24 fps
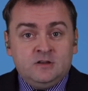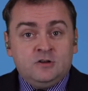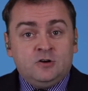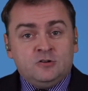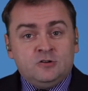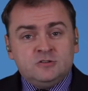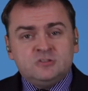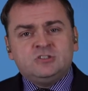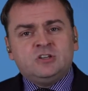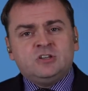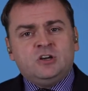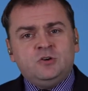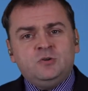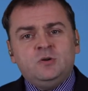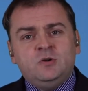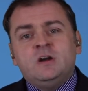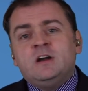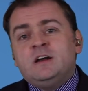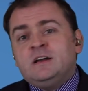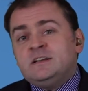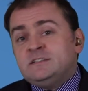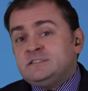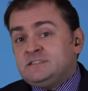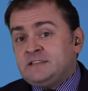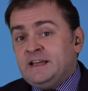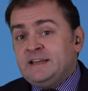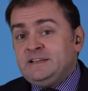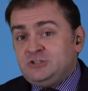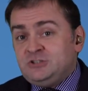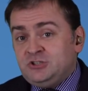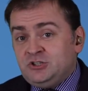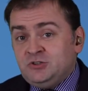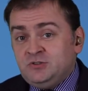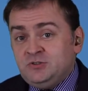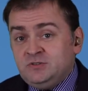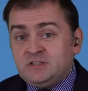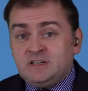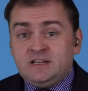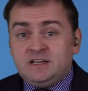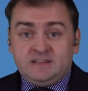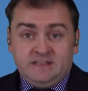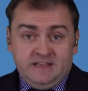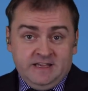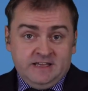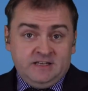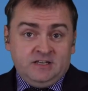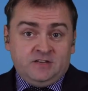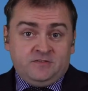Also, stay tuned at
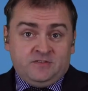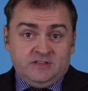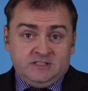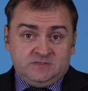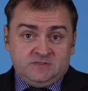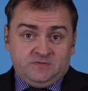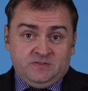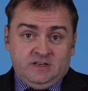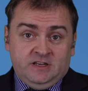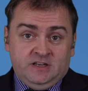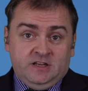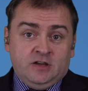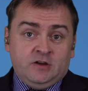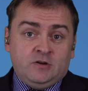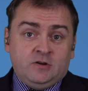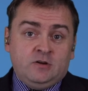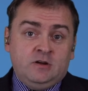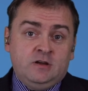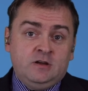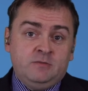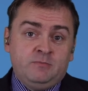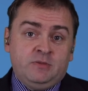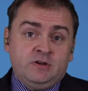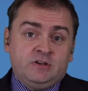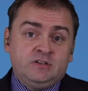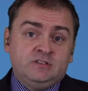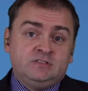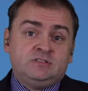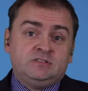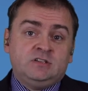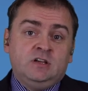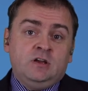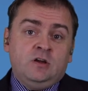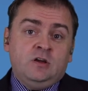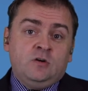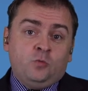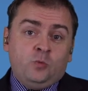the end of this video because